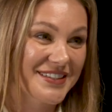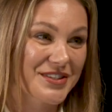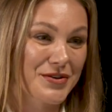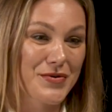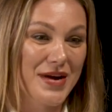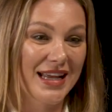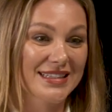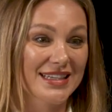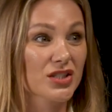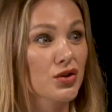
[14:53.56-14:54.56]
So it's
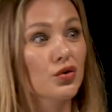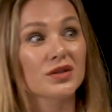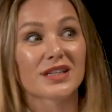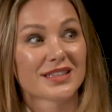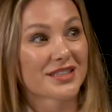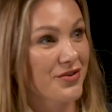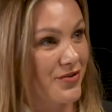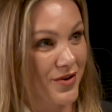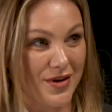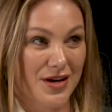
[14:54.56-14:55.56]
a totally
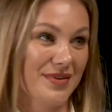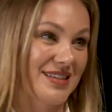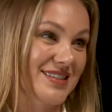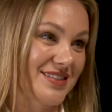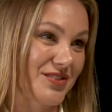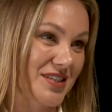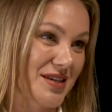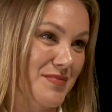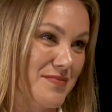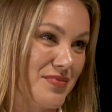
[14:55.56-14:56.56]
different request. You see
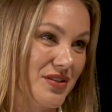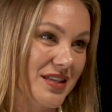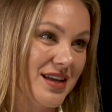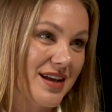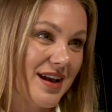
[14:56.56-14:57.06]
my point? Mm-hmm.